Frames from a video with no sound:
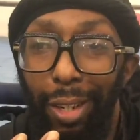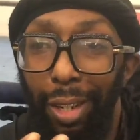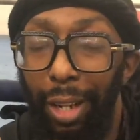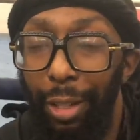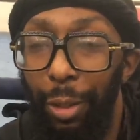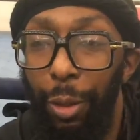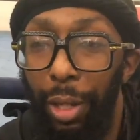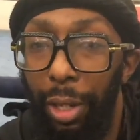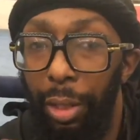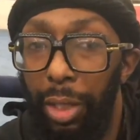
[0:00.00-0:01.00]
Like, you know, they're
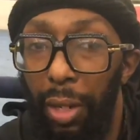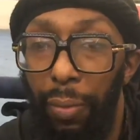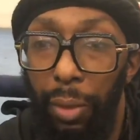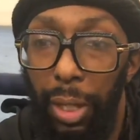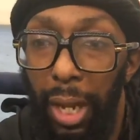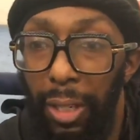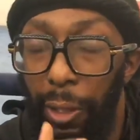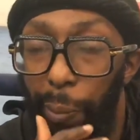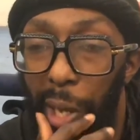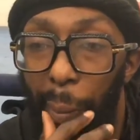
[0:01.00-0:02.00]
gonna check for the guys that
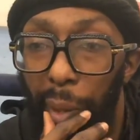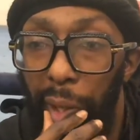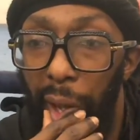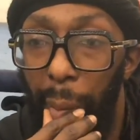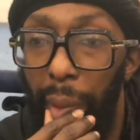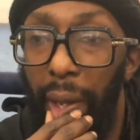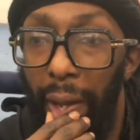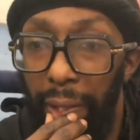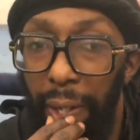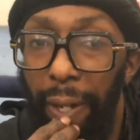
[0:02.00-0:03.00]
are popular now. But
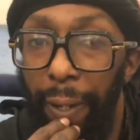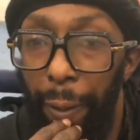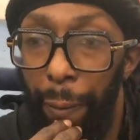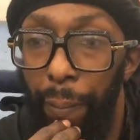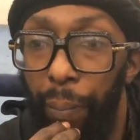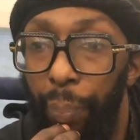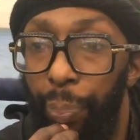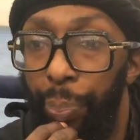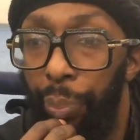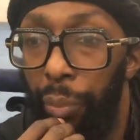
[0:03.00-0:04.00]
guys like him,
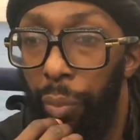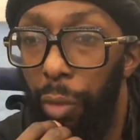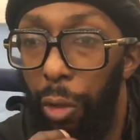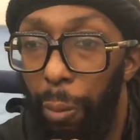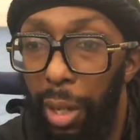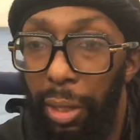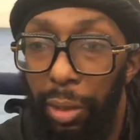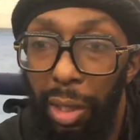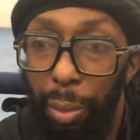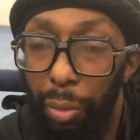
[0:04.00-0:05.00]
my
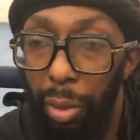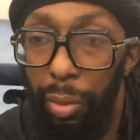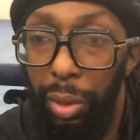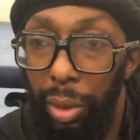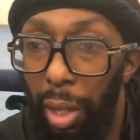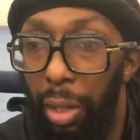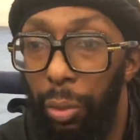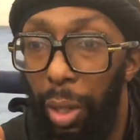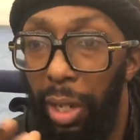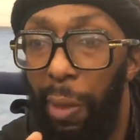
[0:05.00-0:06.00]
contemporaries, the guys
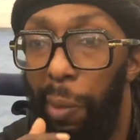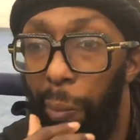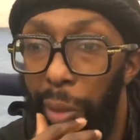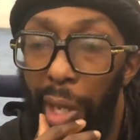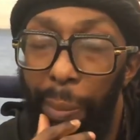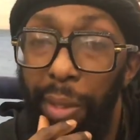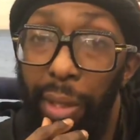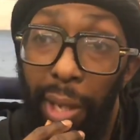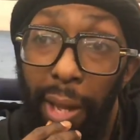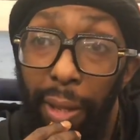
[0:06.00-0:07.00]
who I came up with, that means
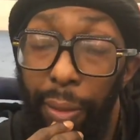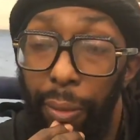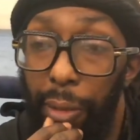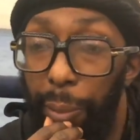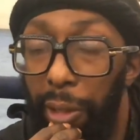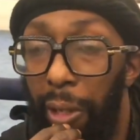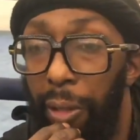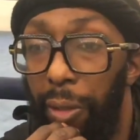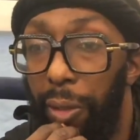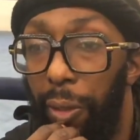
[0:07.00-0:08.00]
a lot, to be
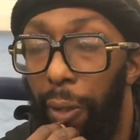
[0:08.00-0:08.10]
honest.